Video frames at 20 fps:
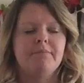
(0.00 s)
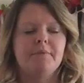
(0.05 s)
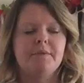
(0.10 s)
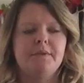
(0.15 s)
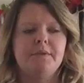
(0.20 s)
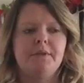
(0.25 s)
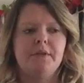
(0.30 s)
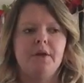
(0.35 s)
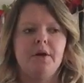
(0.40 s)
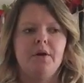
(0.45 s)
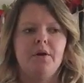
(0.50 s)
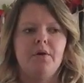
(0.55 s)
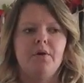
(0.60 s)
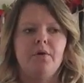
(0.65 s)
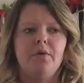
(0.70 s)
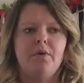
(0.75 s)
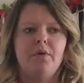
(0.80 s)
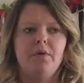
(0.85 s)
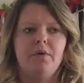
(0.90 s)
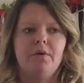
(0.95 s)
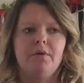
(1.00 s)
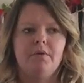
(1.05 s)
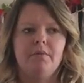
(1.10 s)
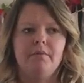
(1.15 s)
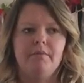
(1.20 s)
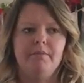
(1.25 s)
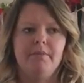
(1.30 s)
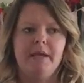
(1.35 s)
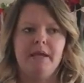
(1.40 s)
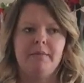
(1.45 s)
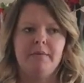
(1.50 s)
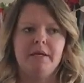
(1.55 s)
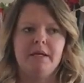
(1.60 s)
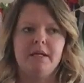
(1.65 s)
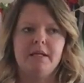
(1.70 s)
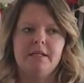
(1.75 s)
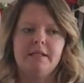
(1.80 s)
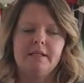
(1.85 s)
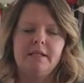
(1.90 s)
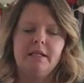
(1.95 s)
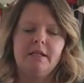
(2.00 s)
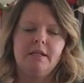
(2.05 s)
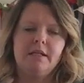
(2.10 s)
So baby is